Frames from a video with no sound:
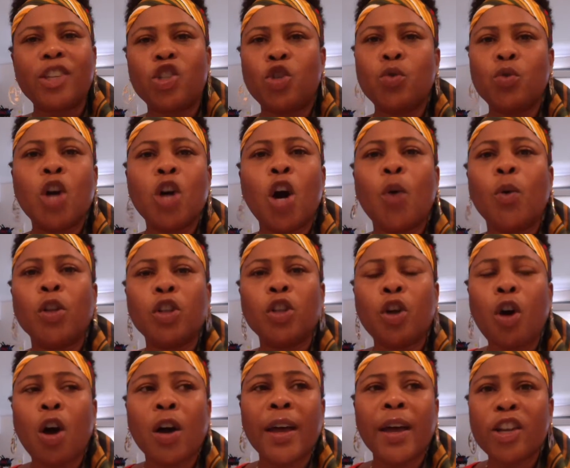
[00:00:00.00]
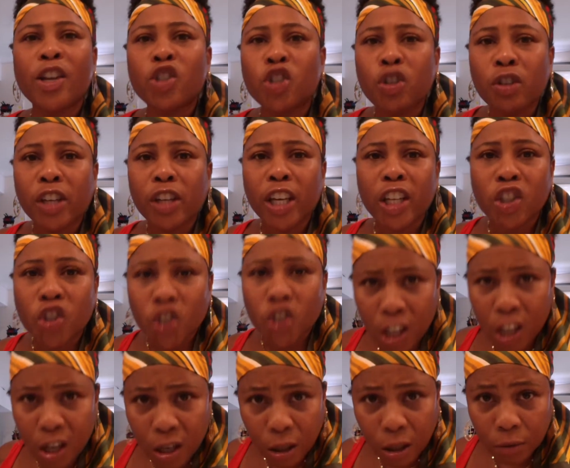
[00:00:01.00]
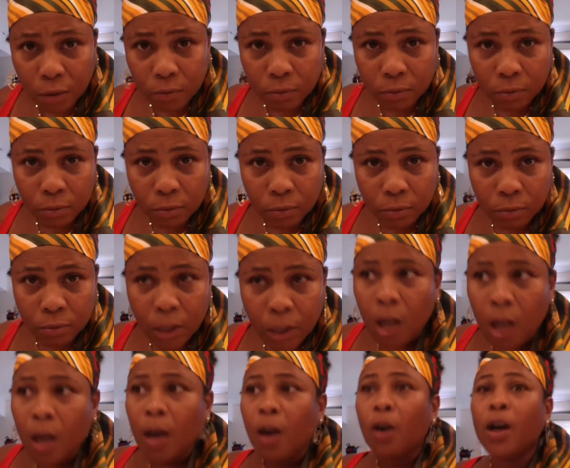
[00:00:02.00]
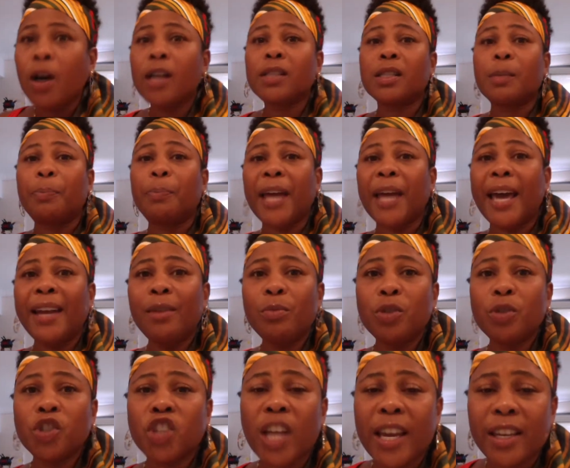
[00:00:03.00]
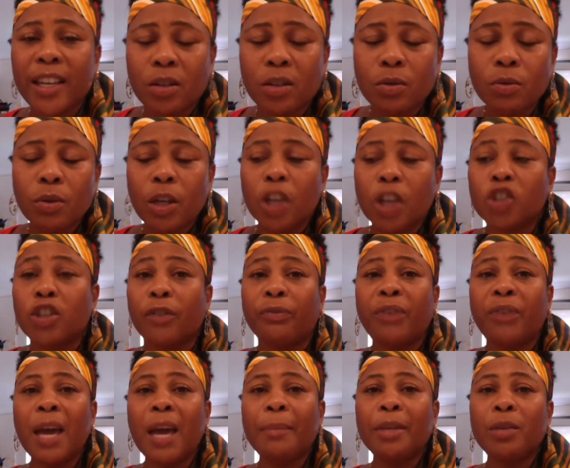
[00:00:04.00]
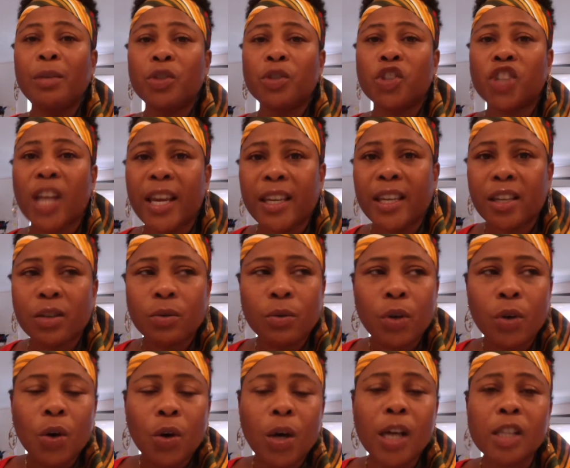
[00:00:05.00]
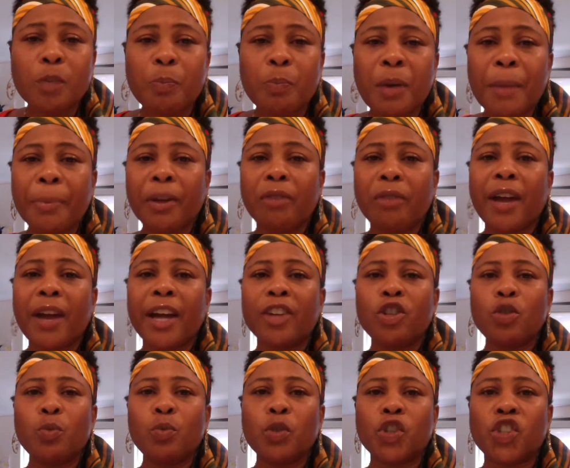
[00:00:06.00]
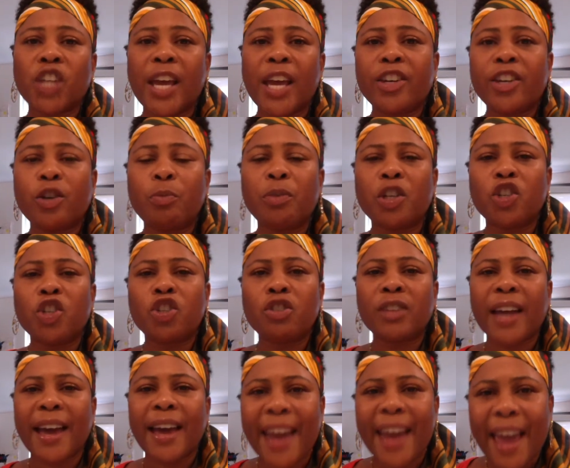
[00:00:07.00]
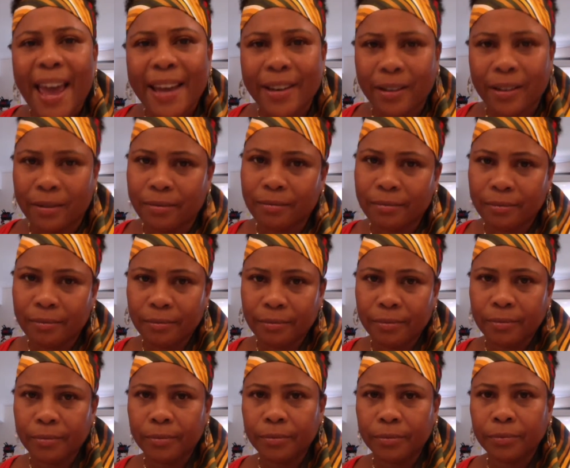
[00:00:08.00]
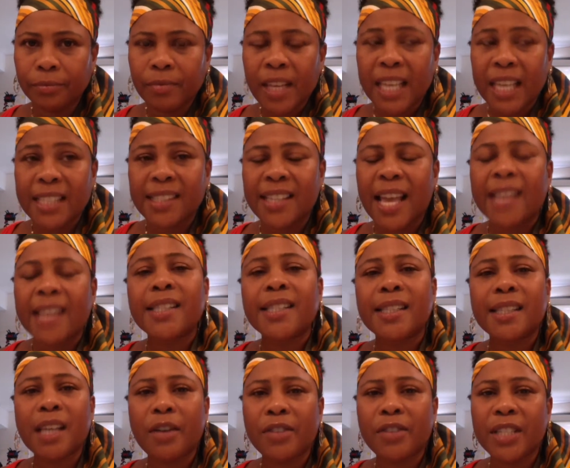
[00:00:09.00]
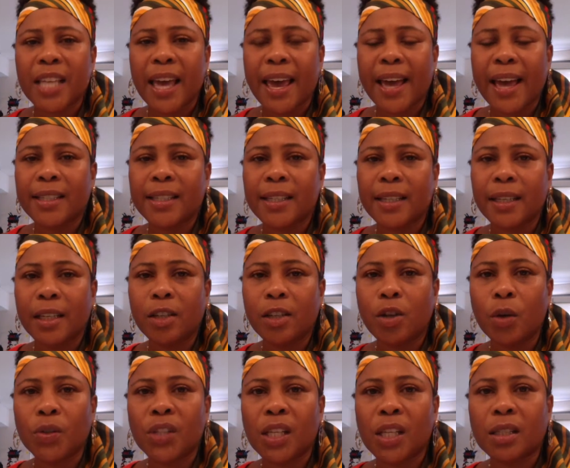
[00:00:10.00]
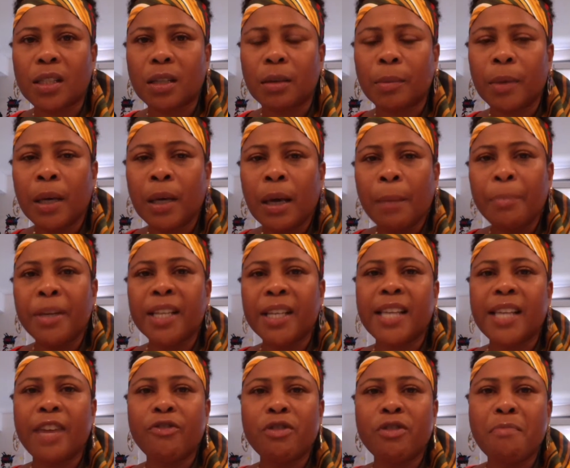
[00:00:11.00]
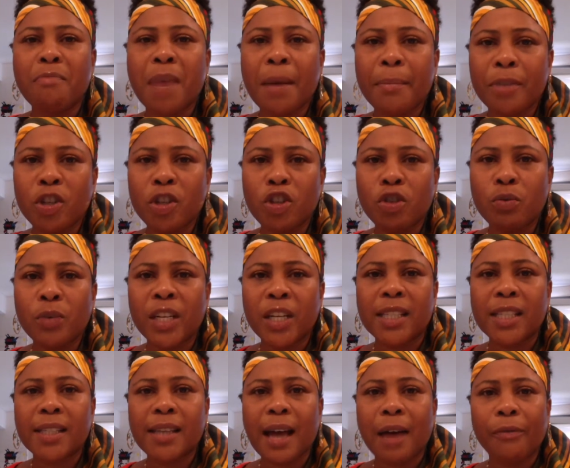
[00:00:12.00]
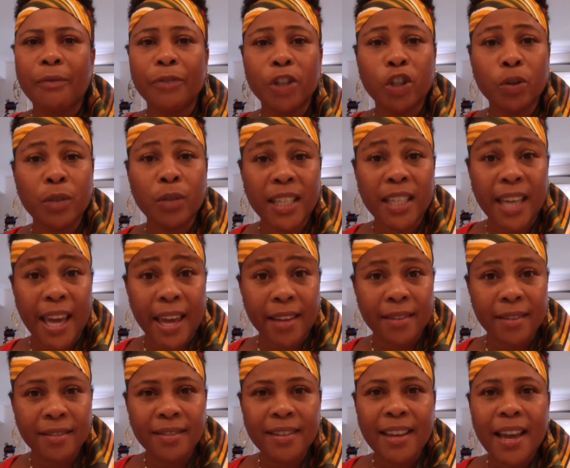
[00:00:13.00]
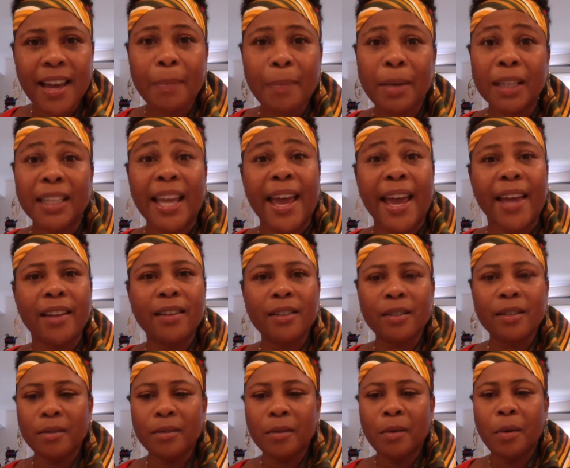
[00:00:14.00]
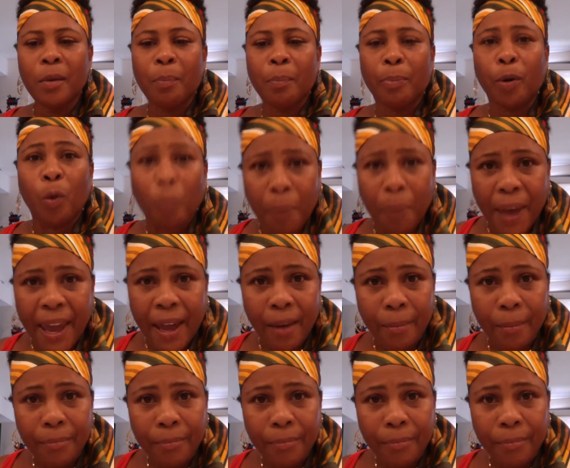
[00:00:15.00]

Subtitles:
you go along, else you'll get shook. Or else the planet will shake you, or else your family will shake you, or else people around you will shake you because you're not adding. It's necessary to add to the ecosystem because they remember you when it's time for you to get. How about that? Boom, bam.